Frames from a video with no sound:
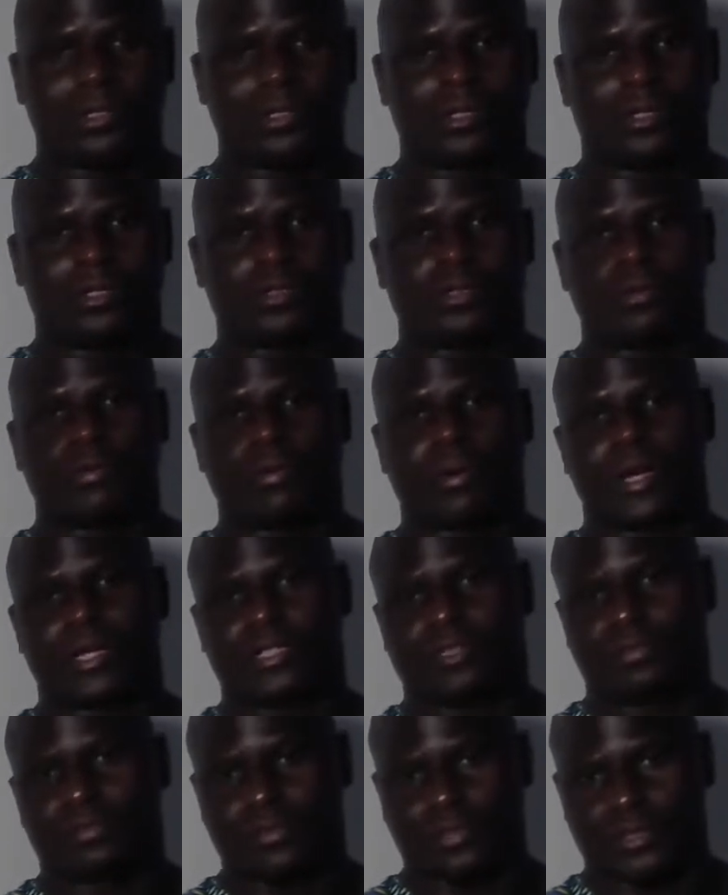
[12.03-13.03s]
a
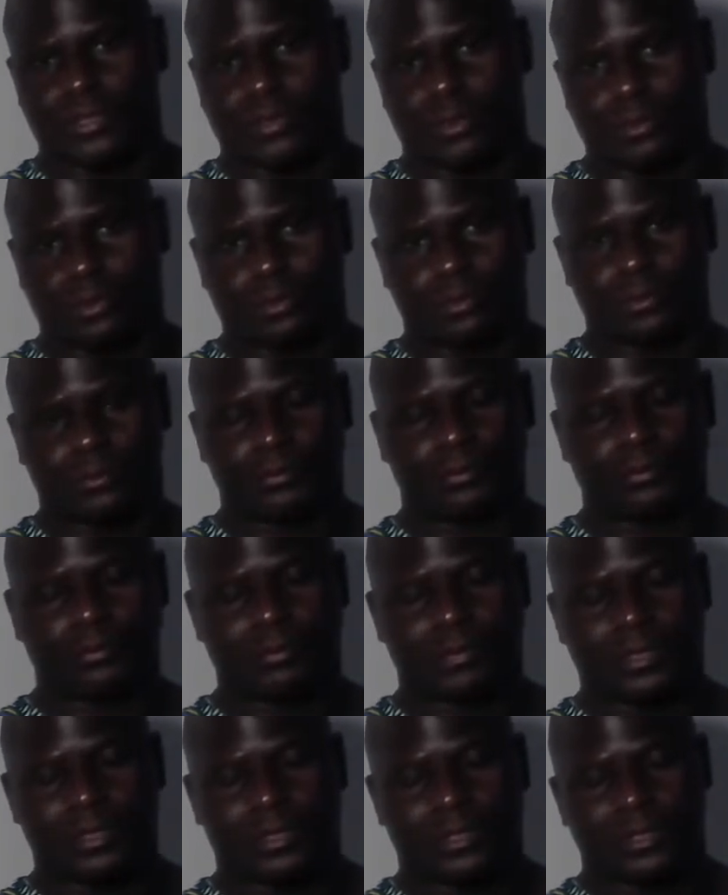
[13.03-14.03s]
surprise video.
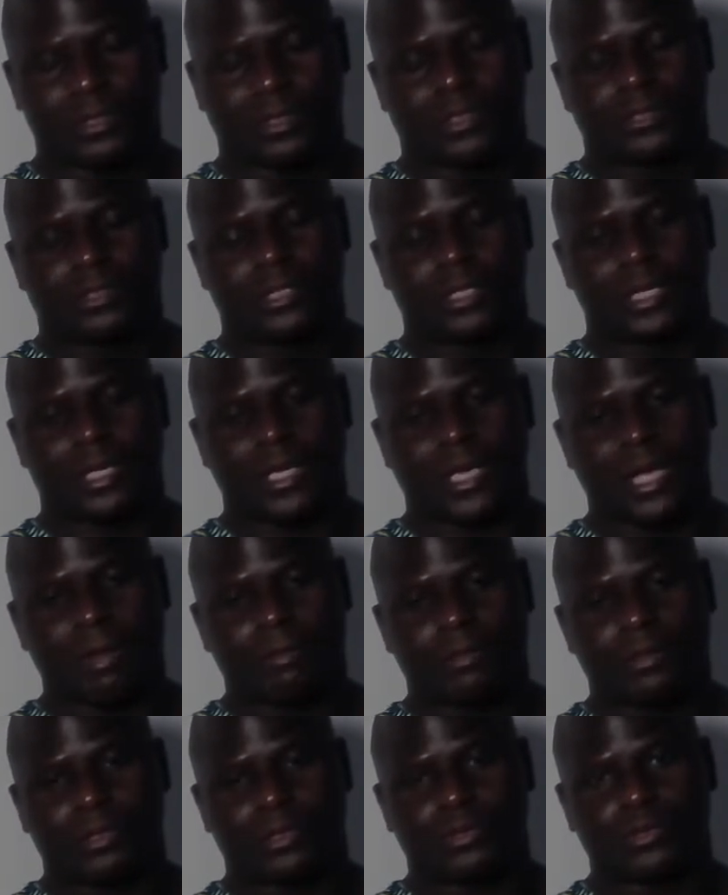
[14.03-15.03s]
Today
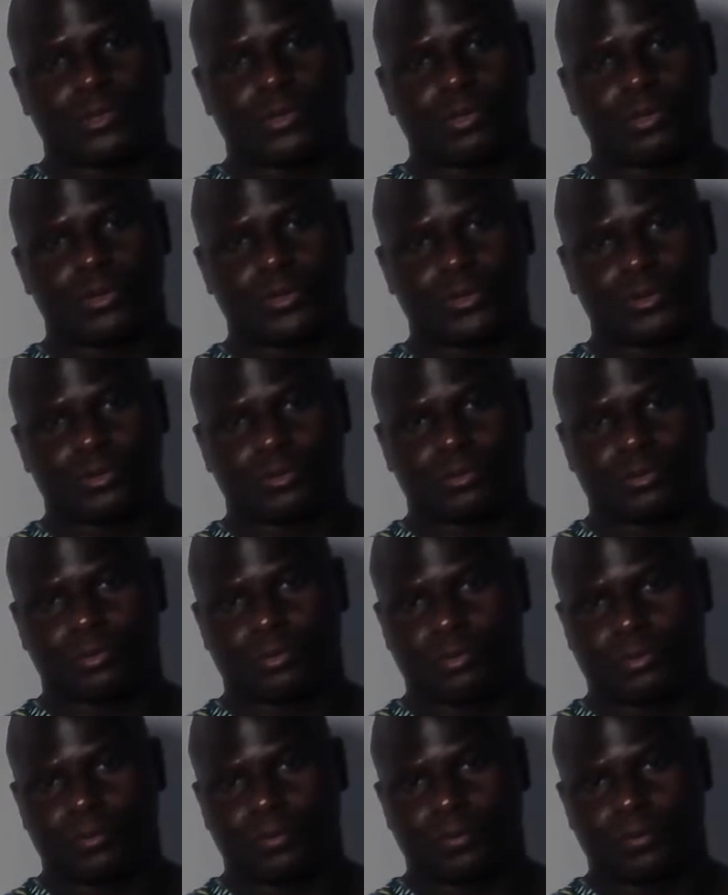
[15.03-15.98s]
I'm gonna show you